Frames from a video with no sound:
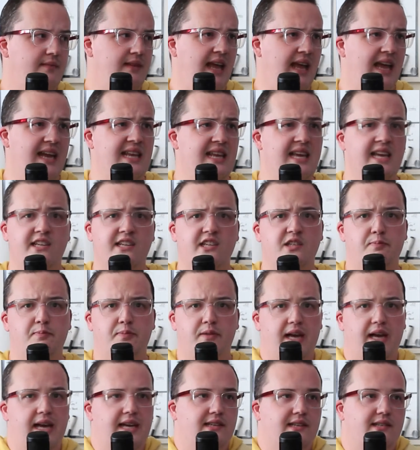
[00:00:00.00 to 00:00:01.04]
and he just
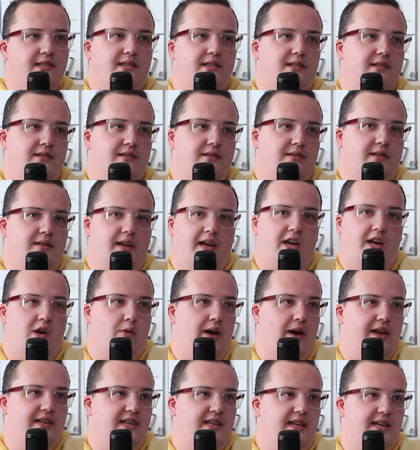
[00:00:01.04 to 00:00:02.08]
plays Taika
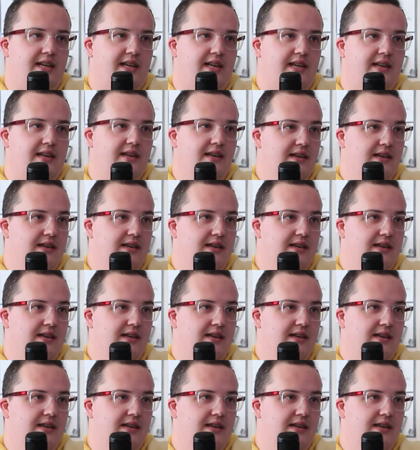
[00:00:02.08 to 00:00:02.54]
Waititi.